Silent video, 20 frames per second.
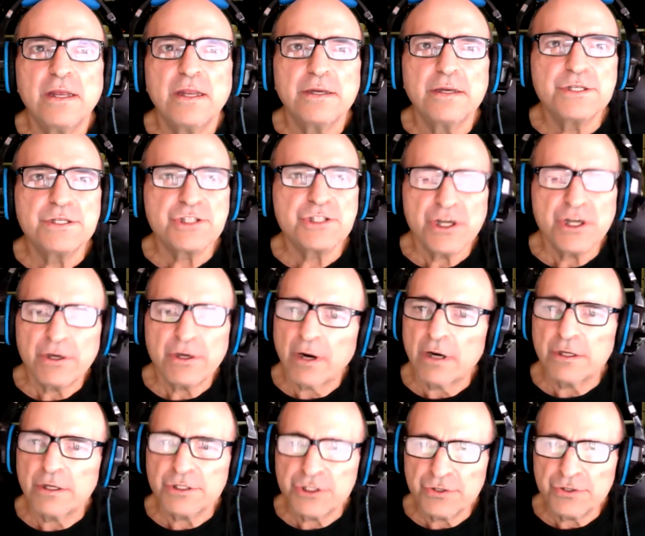to share
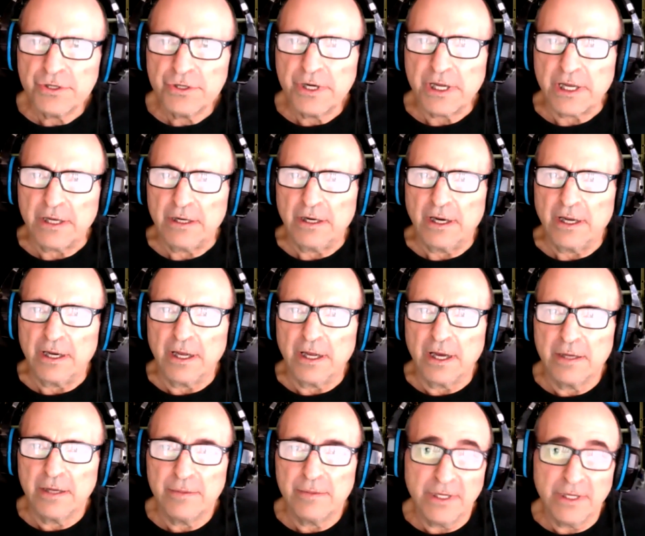our journey on.
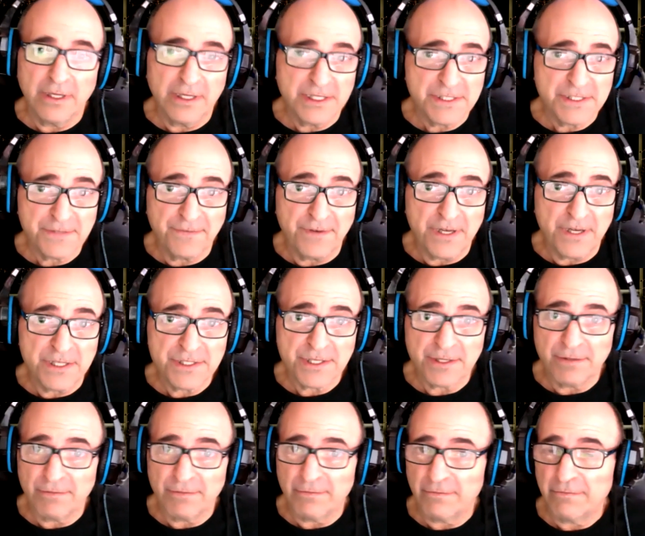I mean, let's face
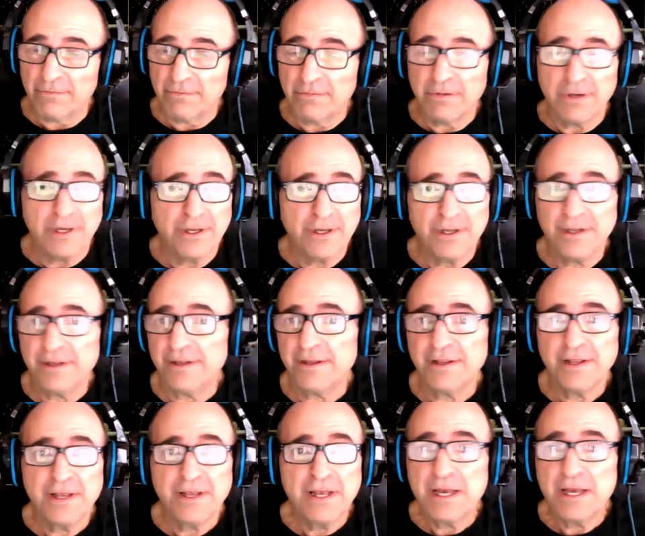it, we're
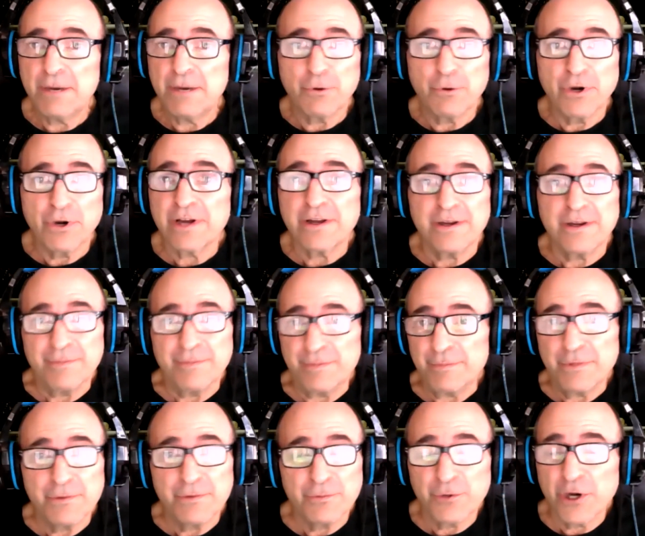not going
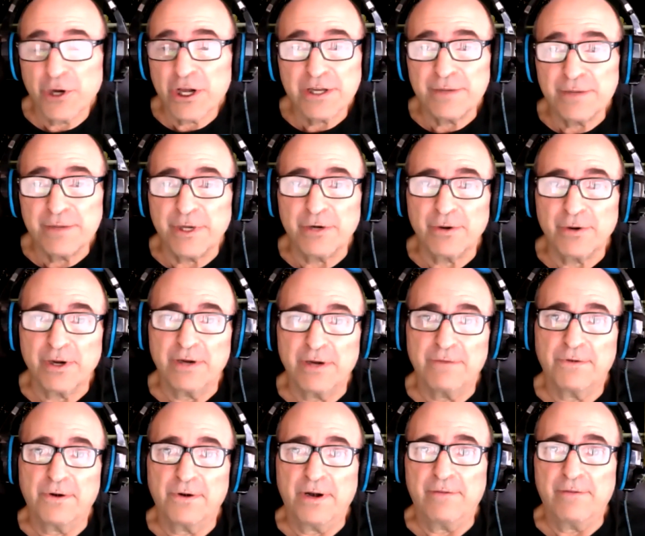to we're not going to be around
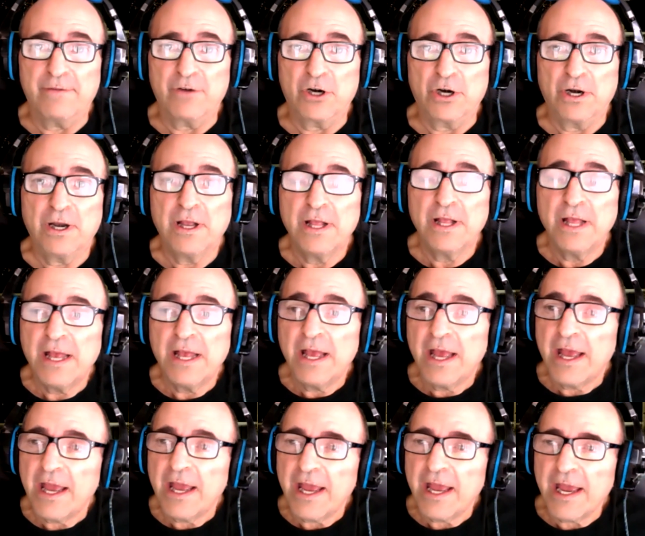forever.
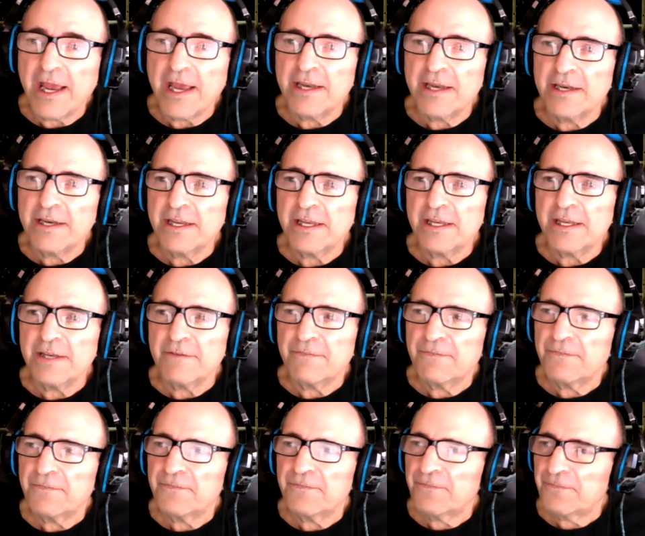And if
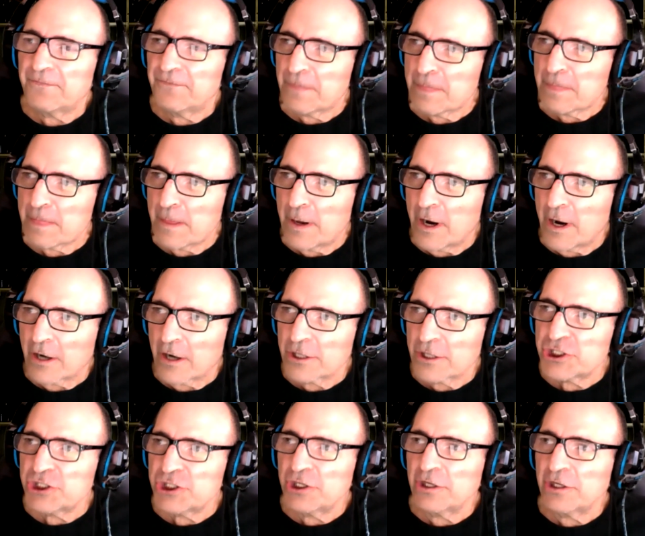our
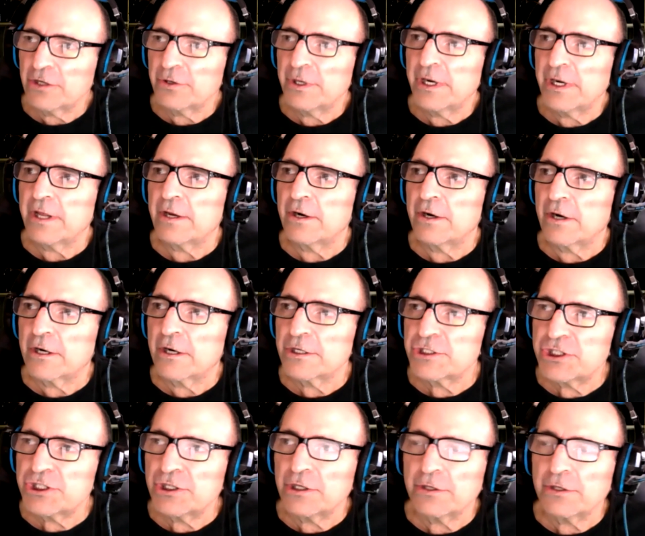children and our
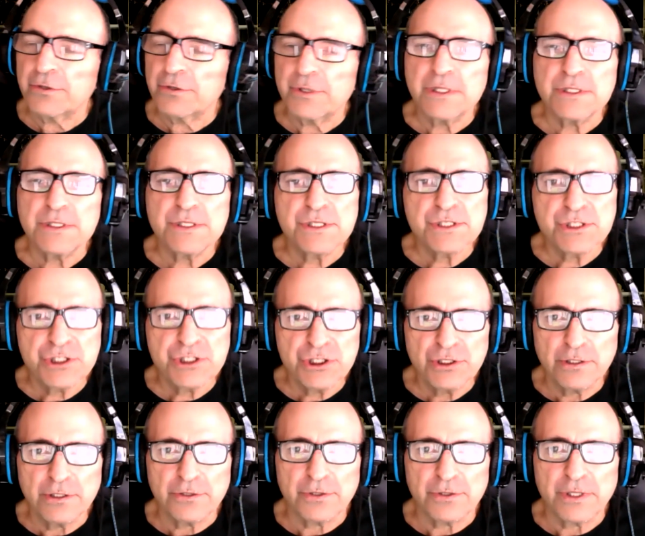children's
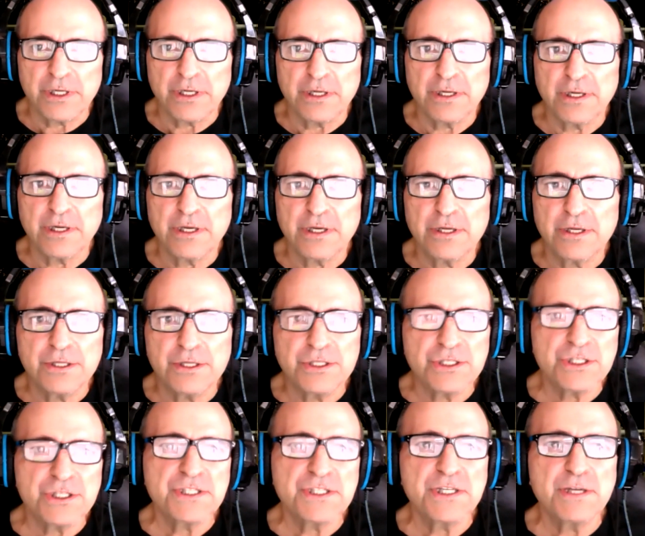children could
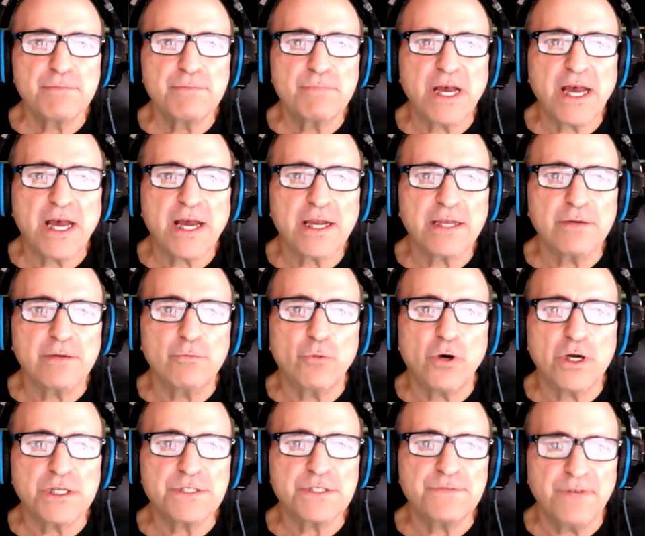just sit back and
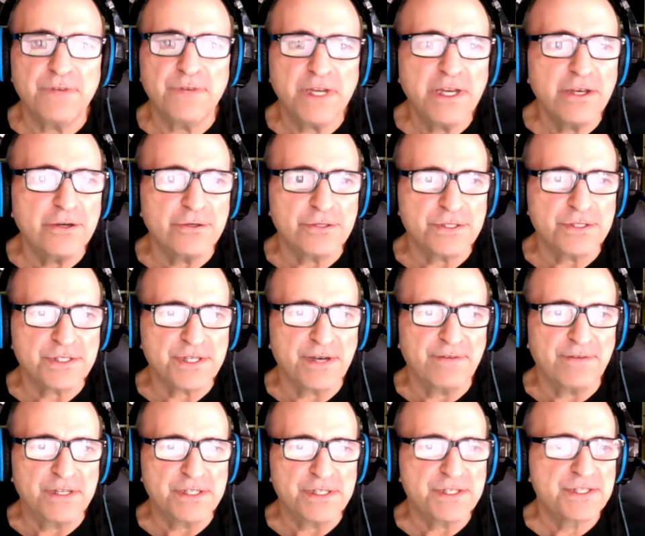watch videos of
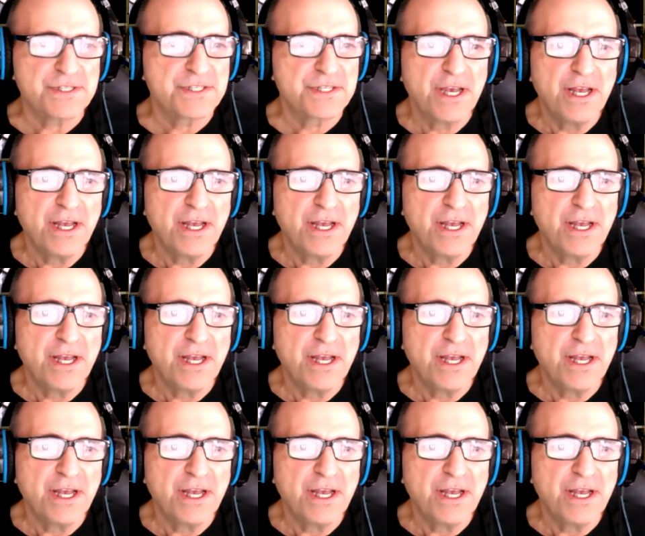us,